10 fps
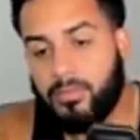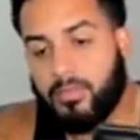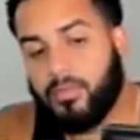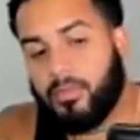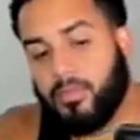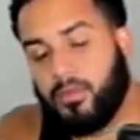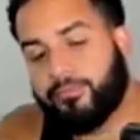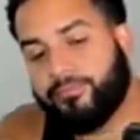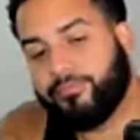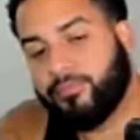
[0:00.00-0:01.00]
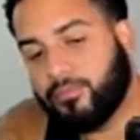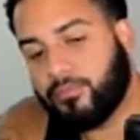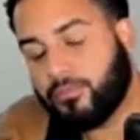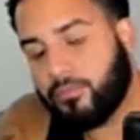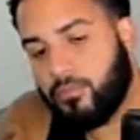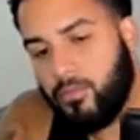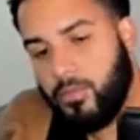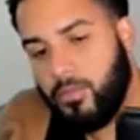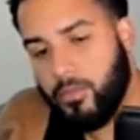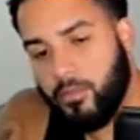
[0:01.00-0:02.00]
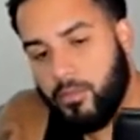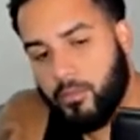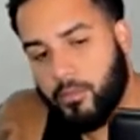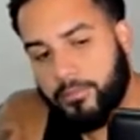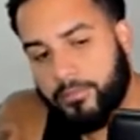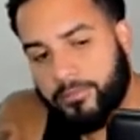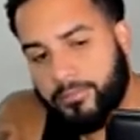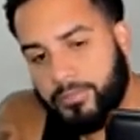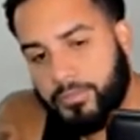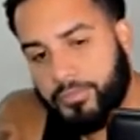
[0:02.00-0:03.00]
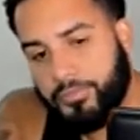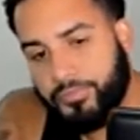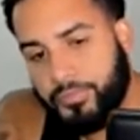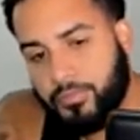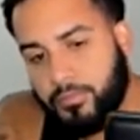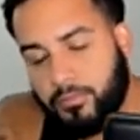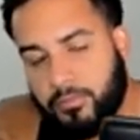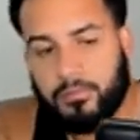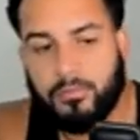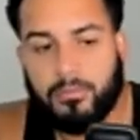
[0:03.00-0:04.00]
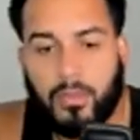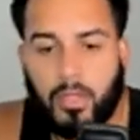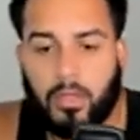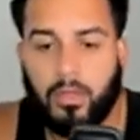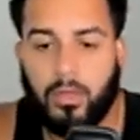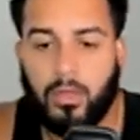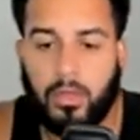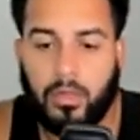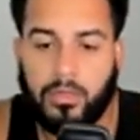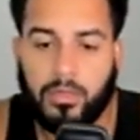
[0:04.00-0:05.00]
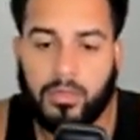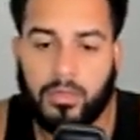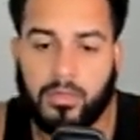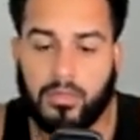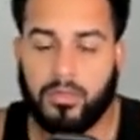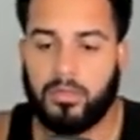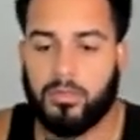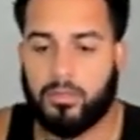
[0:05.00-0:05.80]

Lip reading: [no speech]